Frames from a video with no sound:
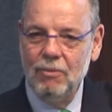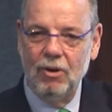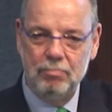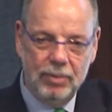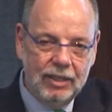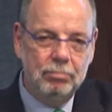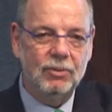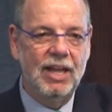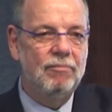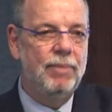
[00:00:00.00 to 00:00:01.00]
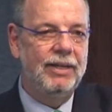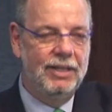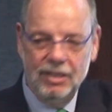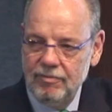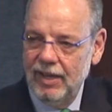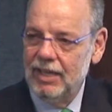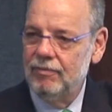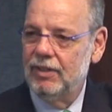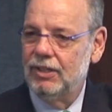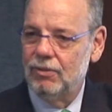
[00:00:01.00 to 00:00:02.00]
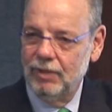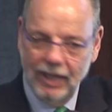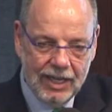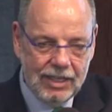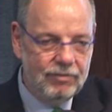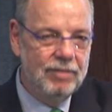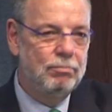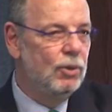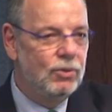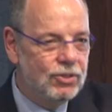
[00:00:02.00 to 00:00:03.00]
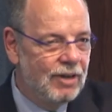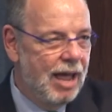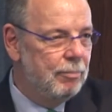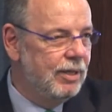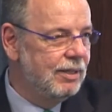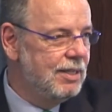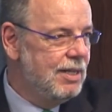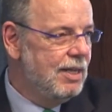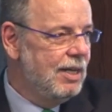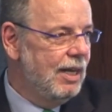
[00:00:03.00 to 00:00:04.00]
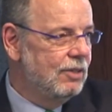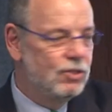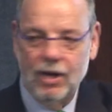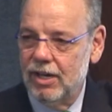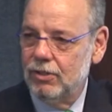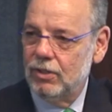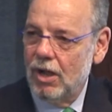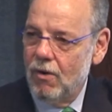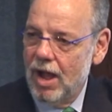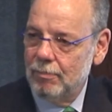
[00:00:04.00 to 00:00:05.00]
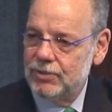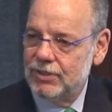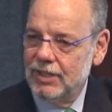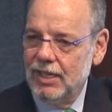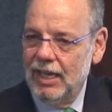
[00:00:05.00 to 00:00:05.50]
where people have been innovative and creative and bootstrapping and started new co-ops.